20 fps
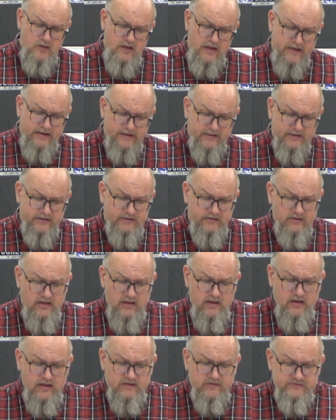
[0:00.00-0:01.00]
And
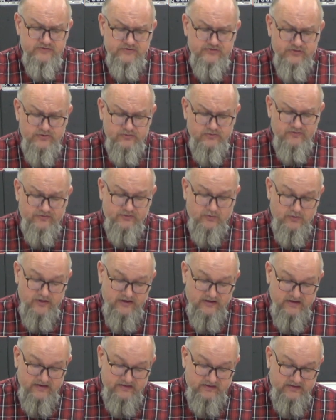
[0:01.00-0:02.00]
June of
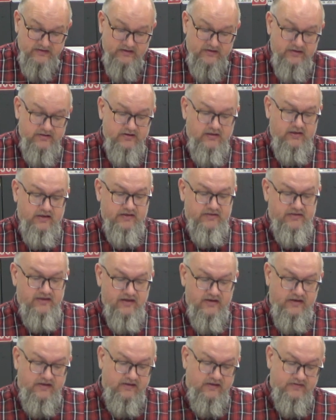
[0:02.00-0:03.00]
2019,
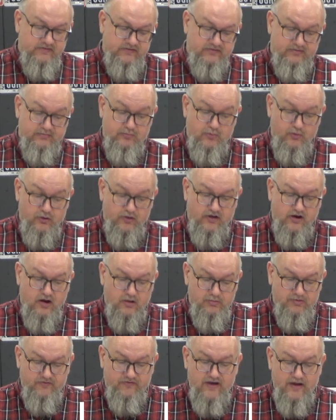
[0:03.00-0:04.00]
yet again, some more
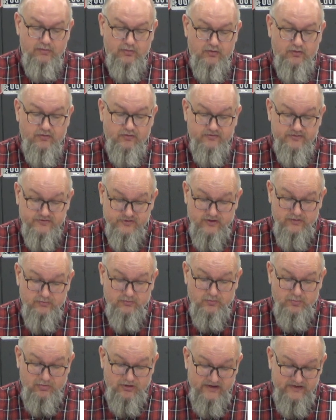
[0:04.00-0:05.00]
carbon fiber trim
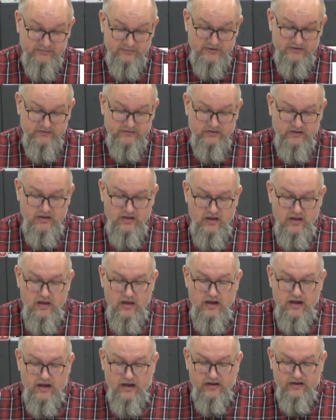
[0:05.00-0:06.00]
replacement.
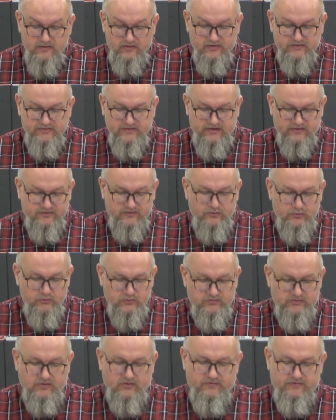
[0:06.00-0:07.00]
It looks like 2
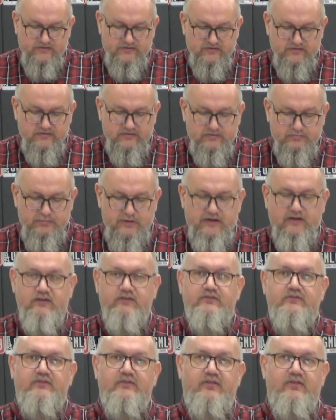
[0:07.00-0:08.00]
services
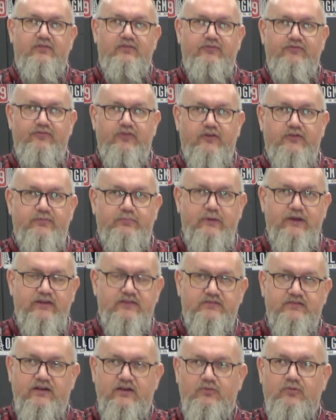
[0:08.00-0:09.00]
because the first
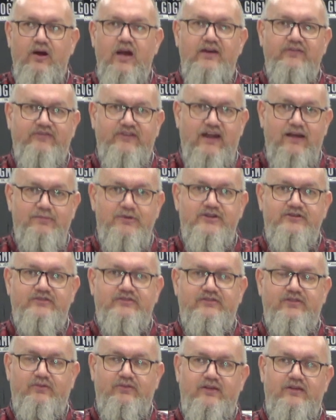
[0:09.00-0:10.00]
piece, it arrived
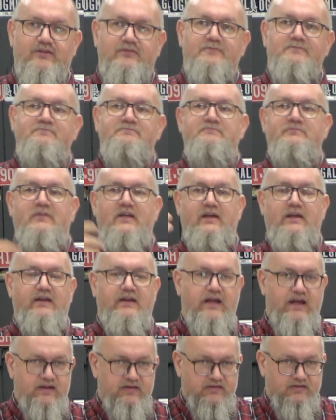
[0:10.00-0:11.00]
damaged, so then they
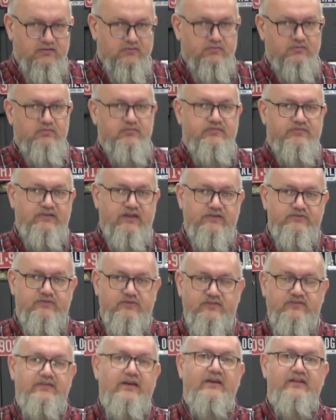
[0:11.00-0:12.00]
had to schedule
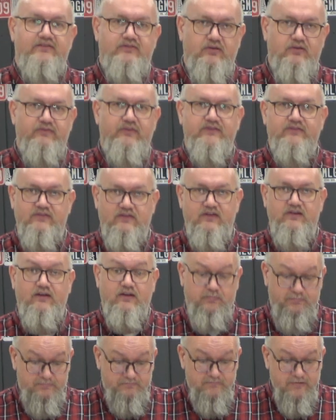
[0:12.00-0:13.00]
a second service and
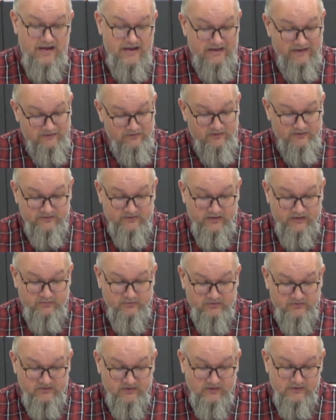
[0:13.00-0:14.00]
then it looks like it
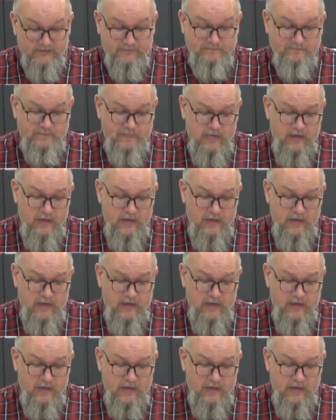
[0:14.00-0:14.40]
was done.